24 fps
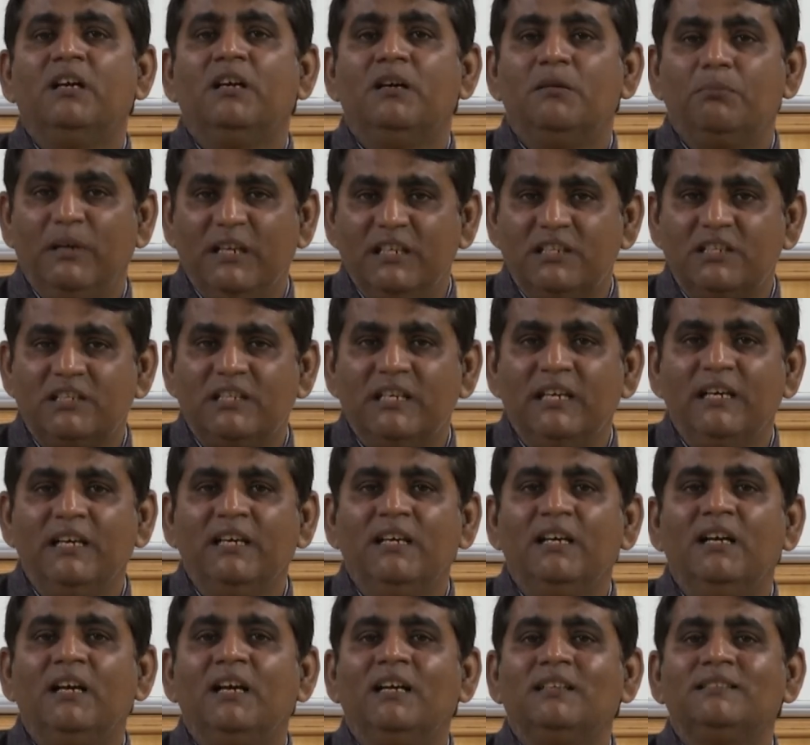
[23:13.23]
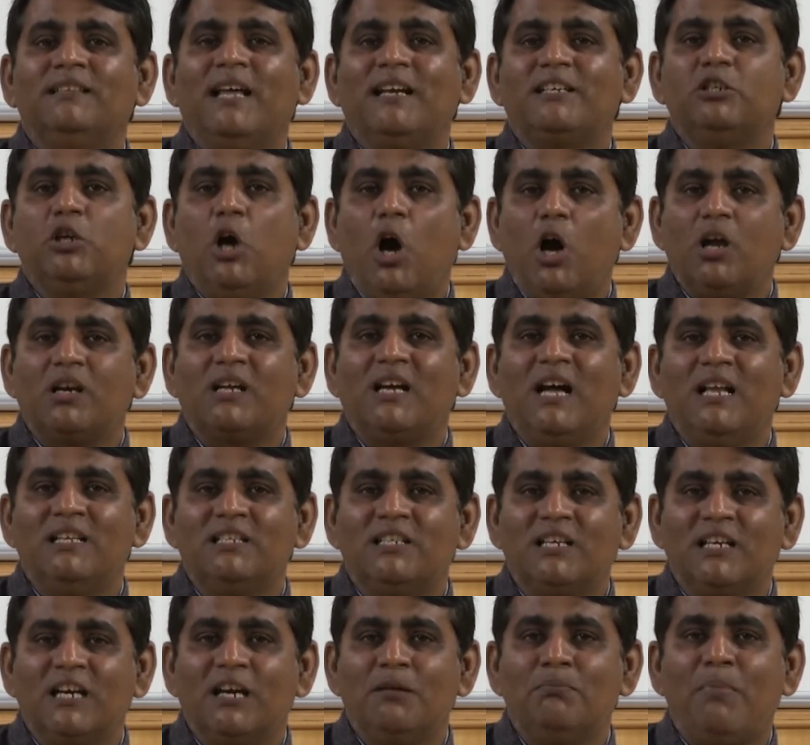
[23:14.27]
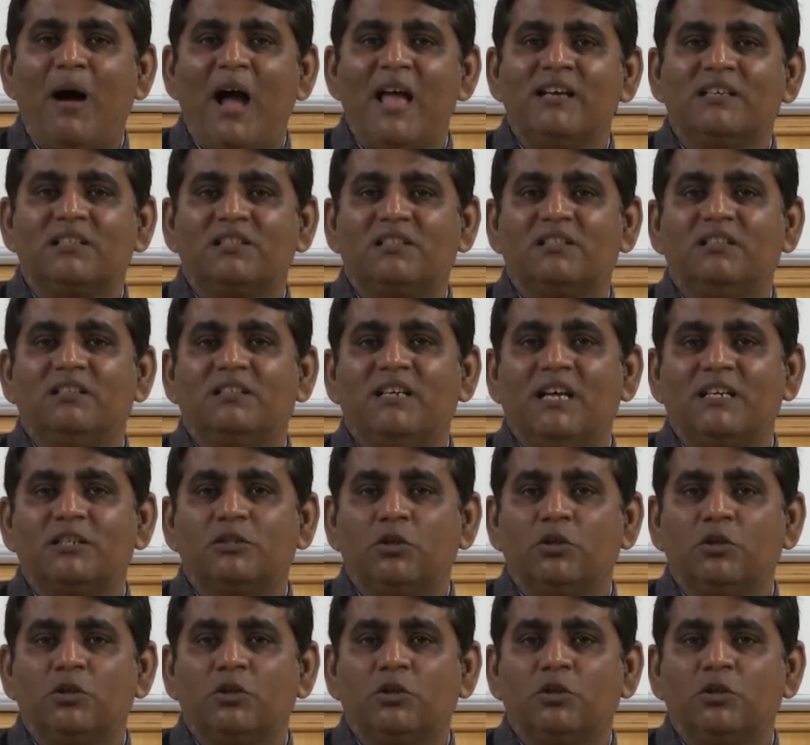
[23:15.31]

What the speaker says: Please see that your cultural bias does